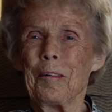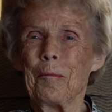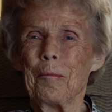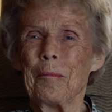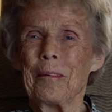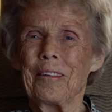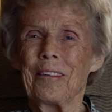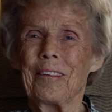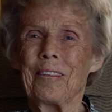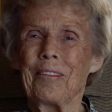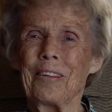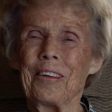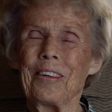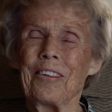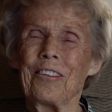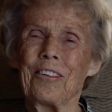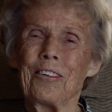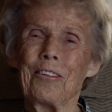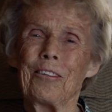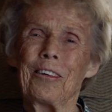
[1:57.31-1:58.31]
But when
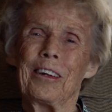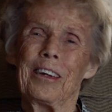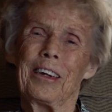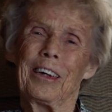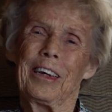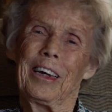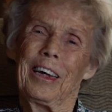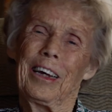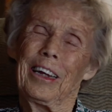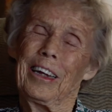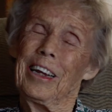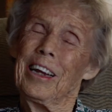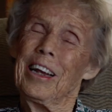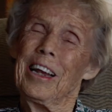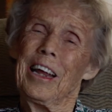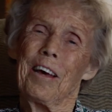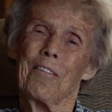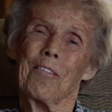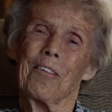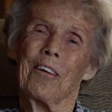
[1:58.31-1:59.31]
she didn't
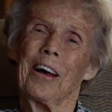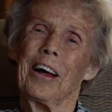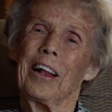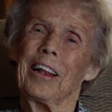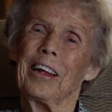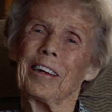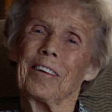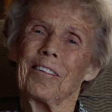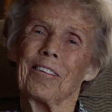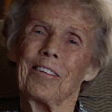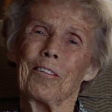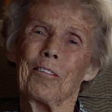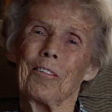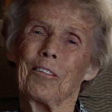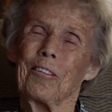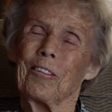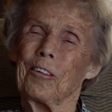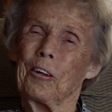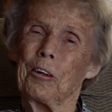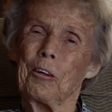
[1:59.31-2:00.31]
have colic, she was
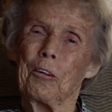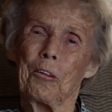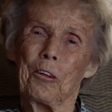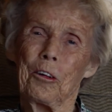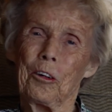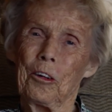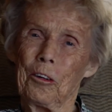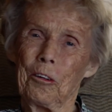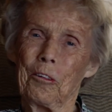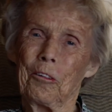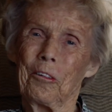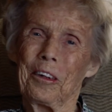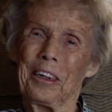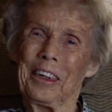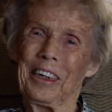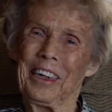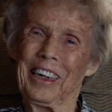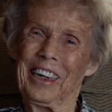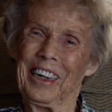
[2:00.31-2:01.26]
so cute.